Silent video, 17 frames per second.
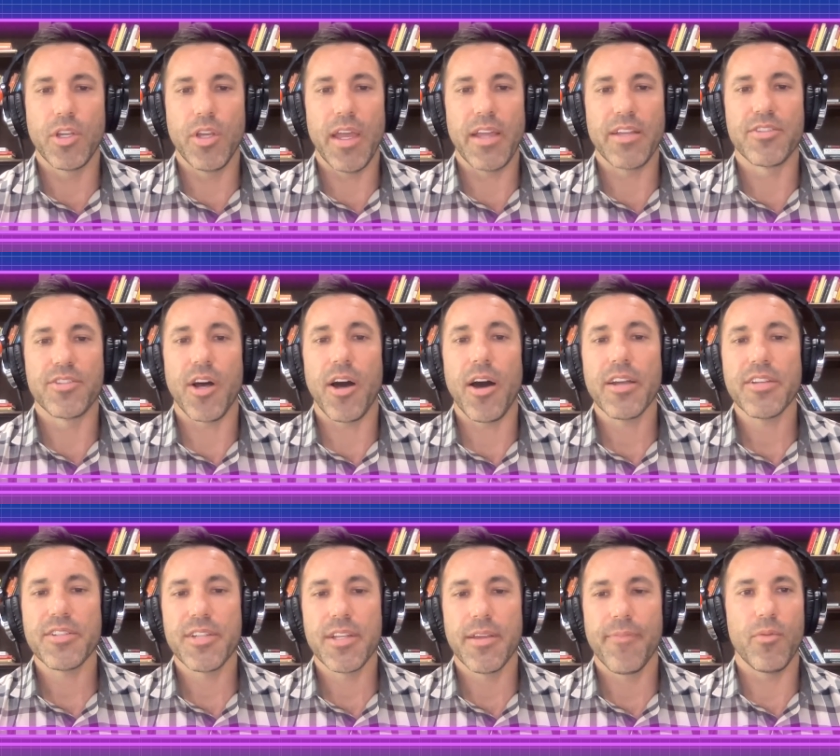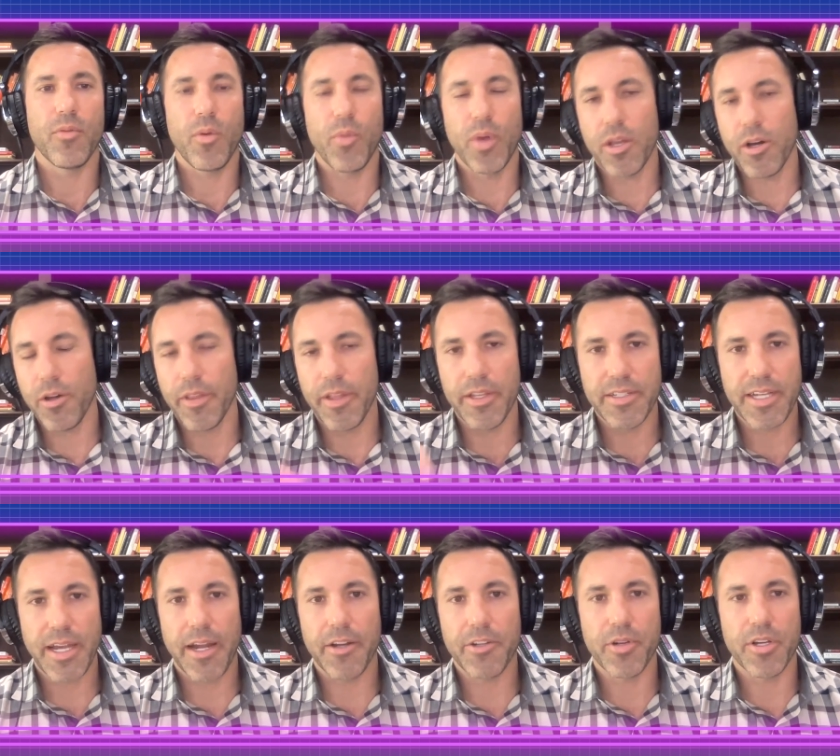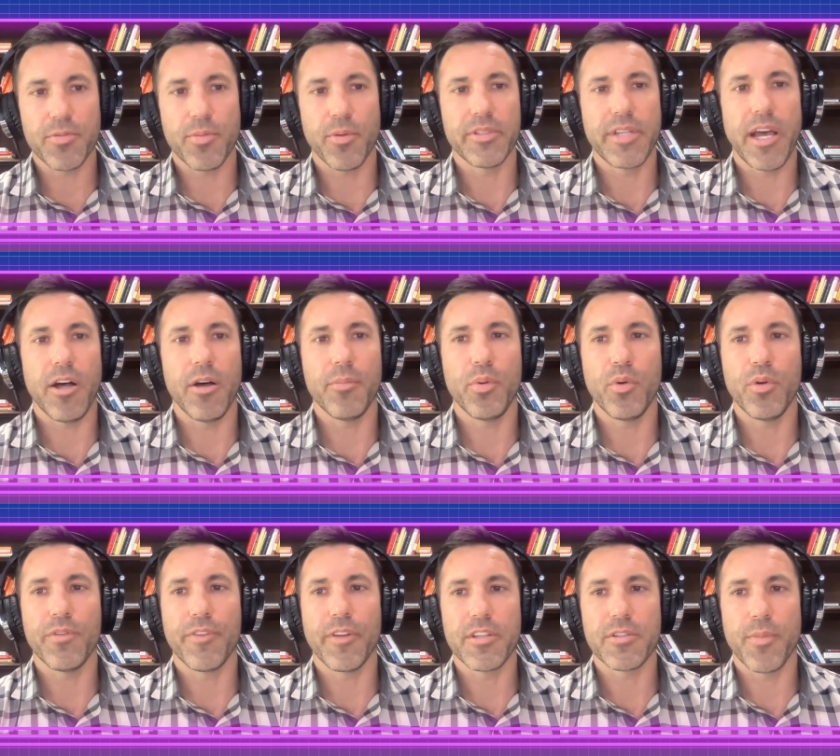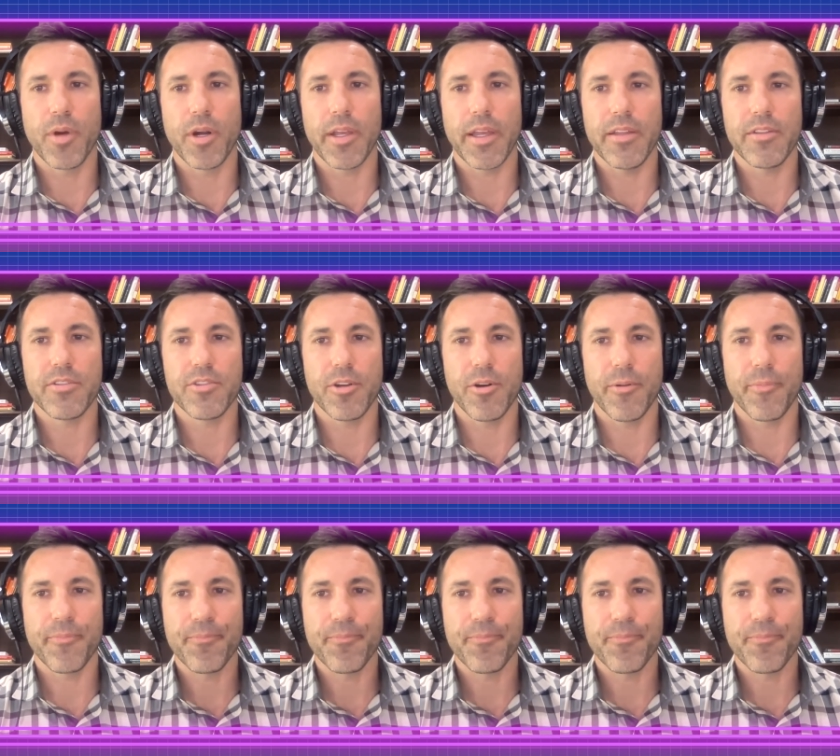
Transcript: exhaust what we call the entire addressable talent pool for this market. So